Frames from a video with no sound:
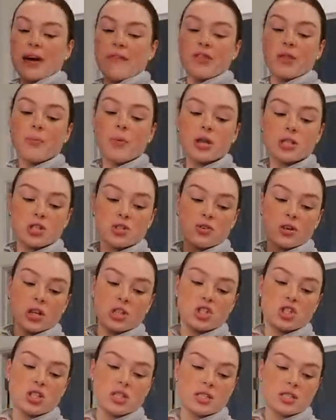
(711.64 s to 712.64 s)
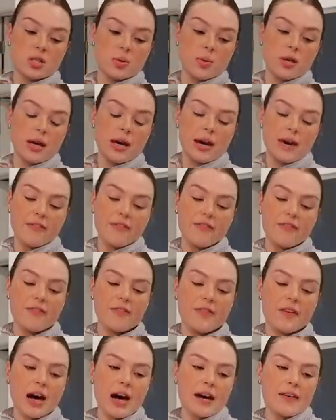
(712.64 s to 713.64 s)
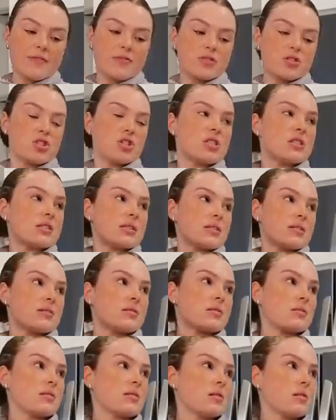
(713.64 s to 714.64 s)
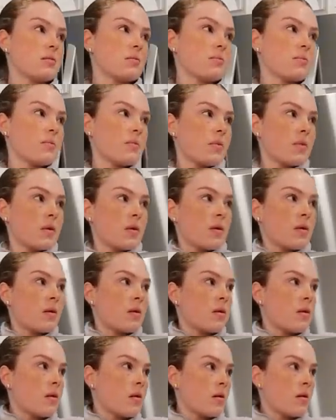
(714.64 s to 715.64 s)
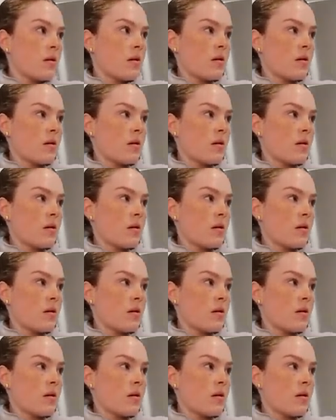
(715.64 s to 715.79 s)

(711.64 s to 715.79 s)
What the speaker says: have the mozzarella cheese. So we have five cheeses.